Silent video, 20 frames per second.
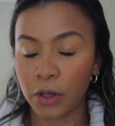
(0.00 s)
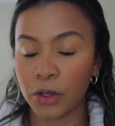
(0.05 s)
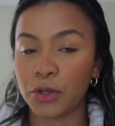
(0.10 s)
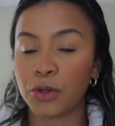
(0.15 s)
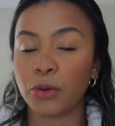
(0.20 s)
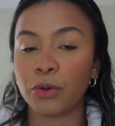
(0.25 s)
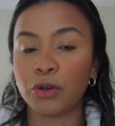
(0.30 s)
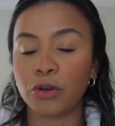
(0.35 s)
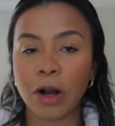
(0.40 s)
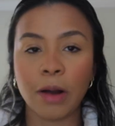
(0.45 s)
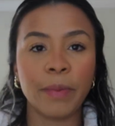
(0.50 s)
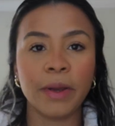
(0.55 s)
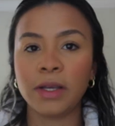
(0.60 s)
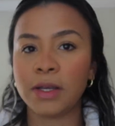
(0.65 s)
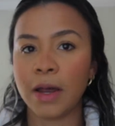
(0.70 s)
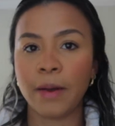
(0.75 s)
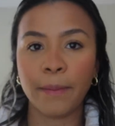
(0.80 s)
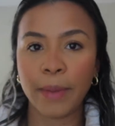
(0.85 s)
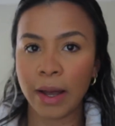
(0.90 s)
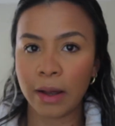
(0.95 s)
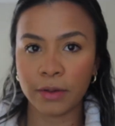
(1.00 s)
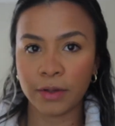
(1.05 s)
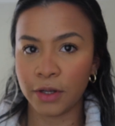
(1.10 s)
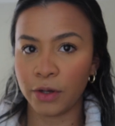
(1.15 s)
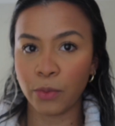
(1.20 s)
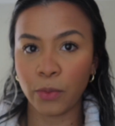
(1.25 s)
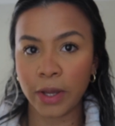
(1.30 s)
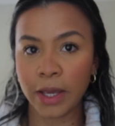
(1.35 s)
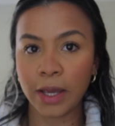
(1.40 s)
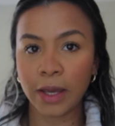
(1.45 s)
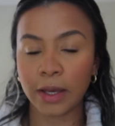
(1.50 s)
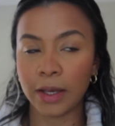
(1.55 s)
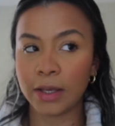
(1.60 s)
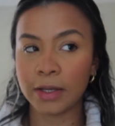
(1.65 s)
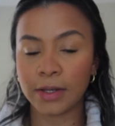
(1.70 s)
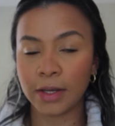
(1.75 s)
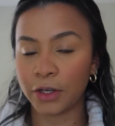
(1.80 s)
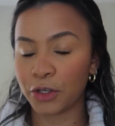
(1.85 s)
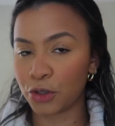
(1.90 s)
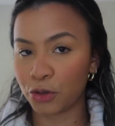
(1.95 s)
So dropping 10 pounds in a week
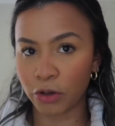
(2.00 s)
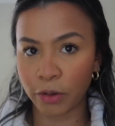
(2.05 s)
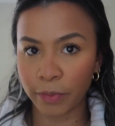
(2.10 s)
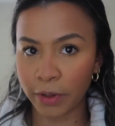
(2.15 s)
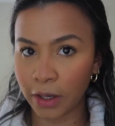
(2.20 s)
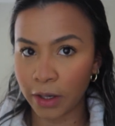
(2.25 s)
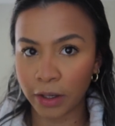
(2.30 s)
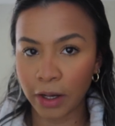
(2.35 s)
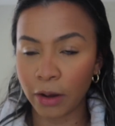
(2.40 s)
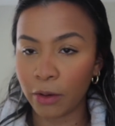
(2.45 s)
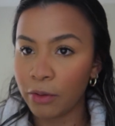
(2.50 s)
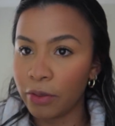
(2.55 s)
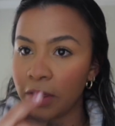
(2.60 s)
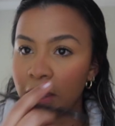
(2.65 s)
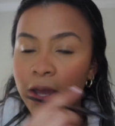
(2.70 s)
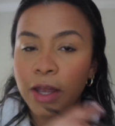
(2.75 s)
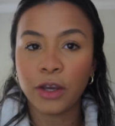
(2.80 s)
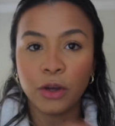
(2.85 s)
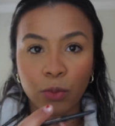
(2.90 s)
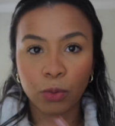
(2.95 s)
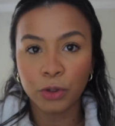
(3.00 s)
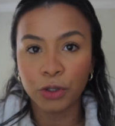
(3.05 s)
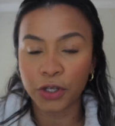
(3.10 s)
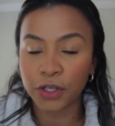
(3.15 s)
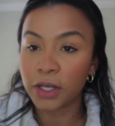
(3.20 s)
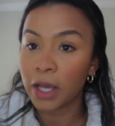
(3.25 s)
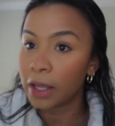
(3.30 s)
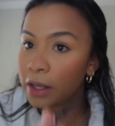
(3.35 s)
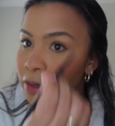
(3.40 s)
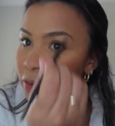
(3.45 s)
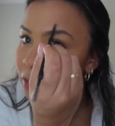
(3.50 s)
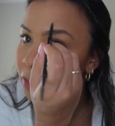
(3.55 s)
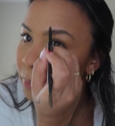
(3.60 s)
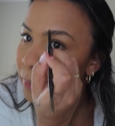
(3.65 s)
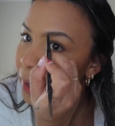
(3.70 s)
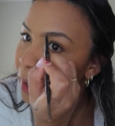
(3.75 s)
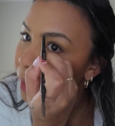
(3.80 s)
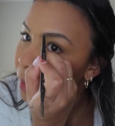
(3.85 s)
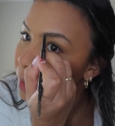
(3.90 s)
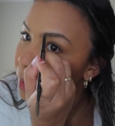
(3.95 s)
is extremely unhealthy and you will just gain it all
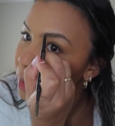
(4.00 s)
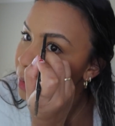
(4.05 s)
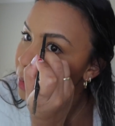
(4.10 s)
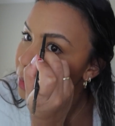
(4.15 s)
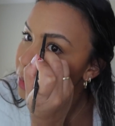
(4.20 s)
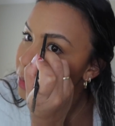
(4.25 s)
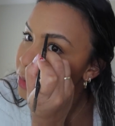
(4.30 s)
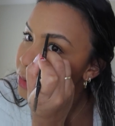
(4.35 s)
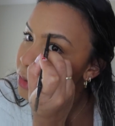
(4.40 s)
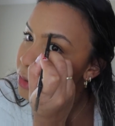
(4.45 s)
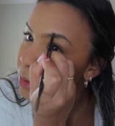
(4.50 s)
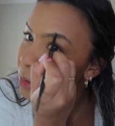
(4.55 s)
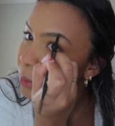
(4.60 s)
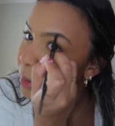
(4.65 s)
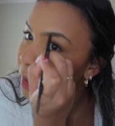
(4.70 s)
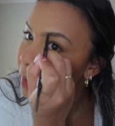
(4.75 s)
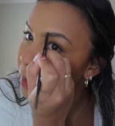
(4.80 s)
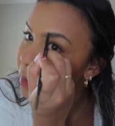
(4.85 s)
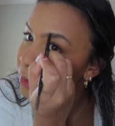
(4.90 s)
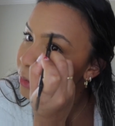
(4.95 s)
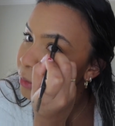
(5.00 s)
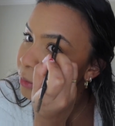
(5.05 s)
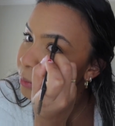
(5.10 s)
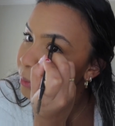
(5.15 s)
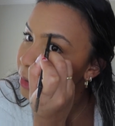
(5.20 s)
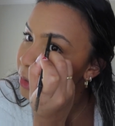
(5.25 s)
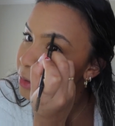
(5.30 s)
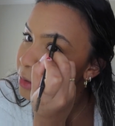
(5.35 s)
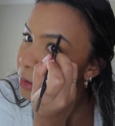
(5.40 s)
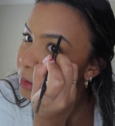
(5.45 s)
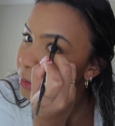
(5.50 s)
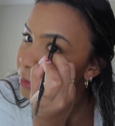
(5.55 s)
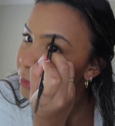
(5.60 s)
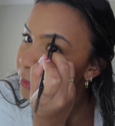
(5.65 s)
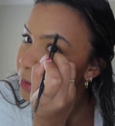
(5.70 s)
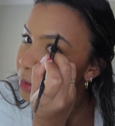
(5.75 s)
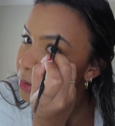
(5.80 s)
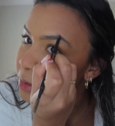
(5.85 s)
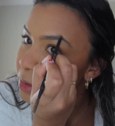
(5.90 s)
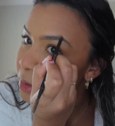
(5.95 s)
back. So I told
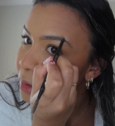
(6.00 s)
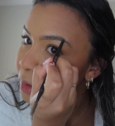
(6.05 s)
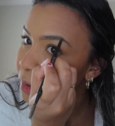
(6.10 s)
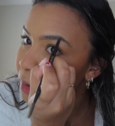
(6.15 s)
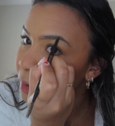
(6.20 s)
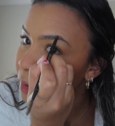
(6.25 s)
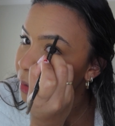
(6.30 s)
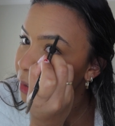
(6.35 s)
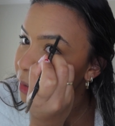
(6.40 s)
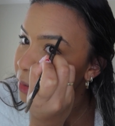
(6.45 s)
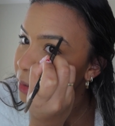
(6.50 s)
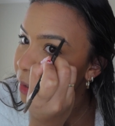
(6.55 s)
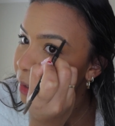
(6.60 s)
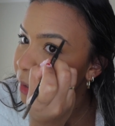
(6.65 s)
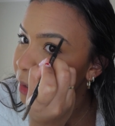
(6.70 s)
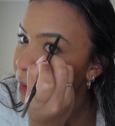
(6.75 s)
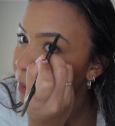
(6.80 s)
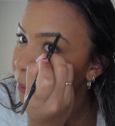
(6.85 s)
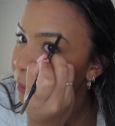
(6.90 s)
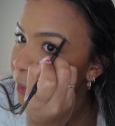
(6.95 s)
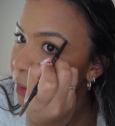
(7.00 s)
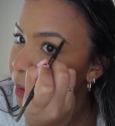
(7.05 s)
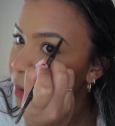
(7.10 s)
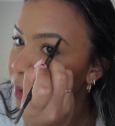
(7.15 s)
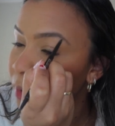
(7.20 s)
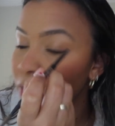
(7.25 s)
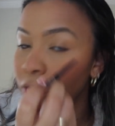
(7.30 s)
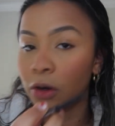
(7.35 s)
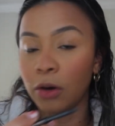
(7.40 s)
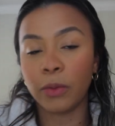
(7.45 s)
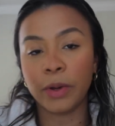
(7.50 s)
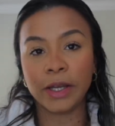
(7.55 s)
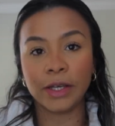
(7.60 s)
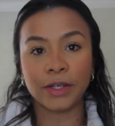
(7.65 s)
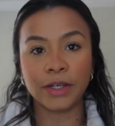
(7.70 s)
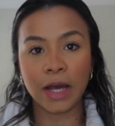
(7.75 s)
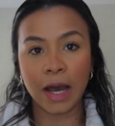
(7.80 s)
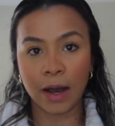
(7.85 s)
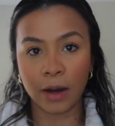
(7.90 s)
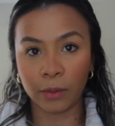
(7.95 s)
myself, as long as I am
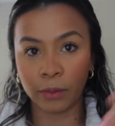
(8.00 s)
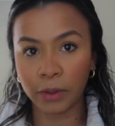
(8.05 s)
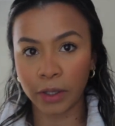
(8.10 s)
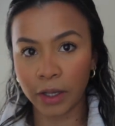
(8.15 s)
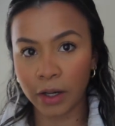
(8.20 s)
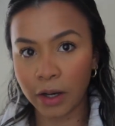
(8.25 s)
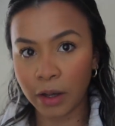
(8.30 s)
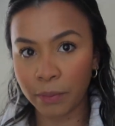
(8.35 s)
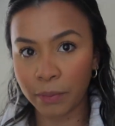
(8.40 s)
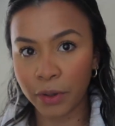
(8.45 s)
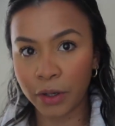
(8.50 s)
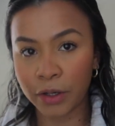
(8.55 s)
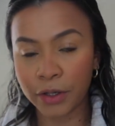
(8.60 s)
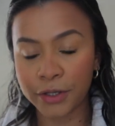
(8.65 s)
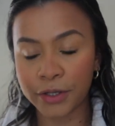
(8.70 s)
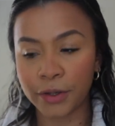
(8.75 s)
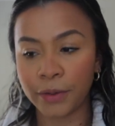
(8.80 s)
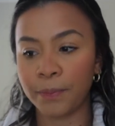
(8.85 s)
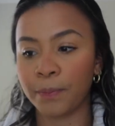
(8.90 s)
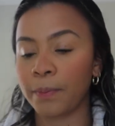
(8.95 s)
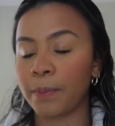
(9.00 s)
going down in numbers,